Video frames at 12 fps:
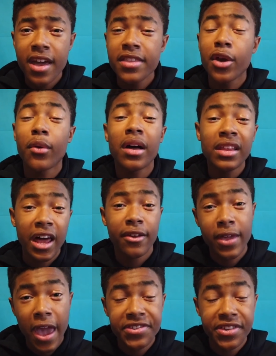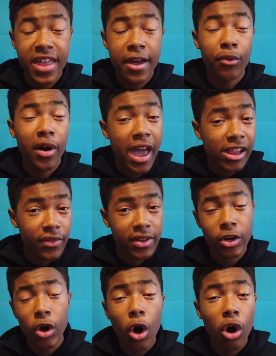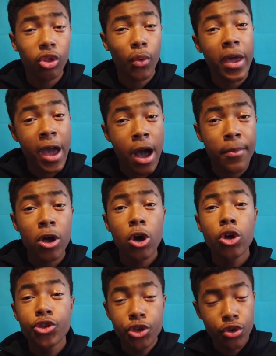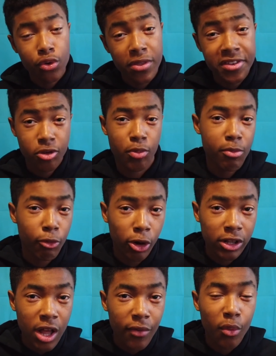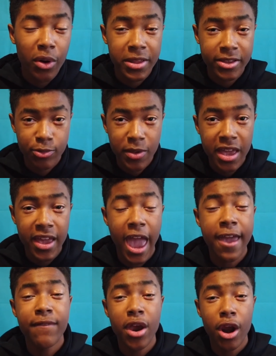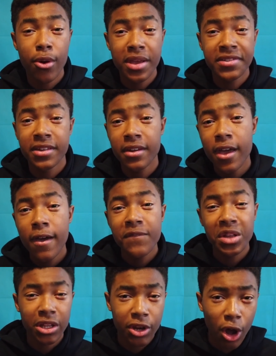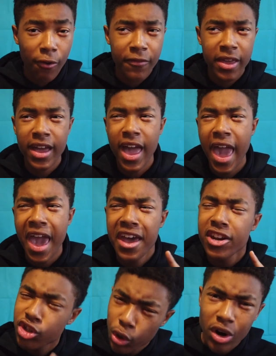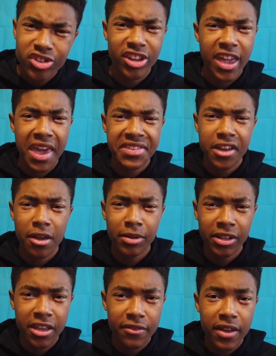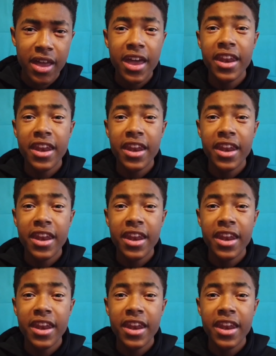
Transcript: there were a lot of cases that were elevated all the way up to the Supreme Court level, one of these being a very recent Philadelphia and Georgia case, I believe.